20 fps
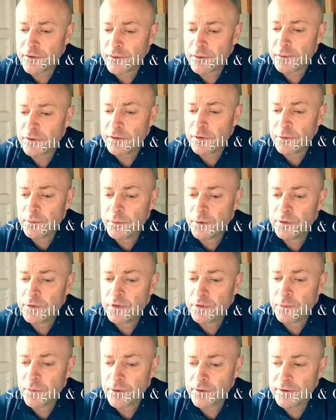I would normally
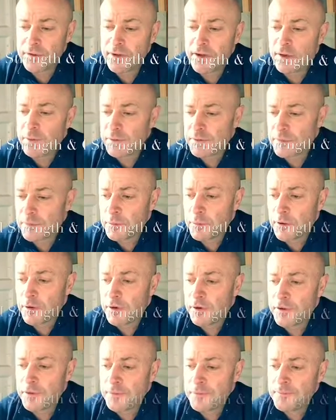do one today, one
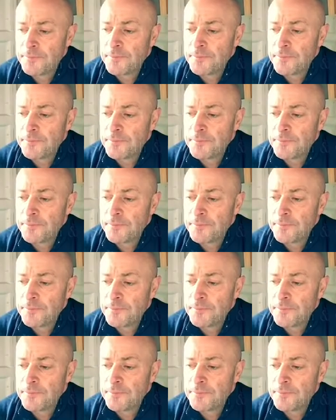tomorrow,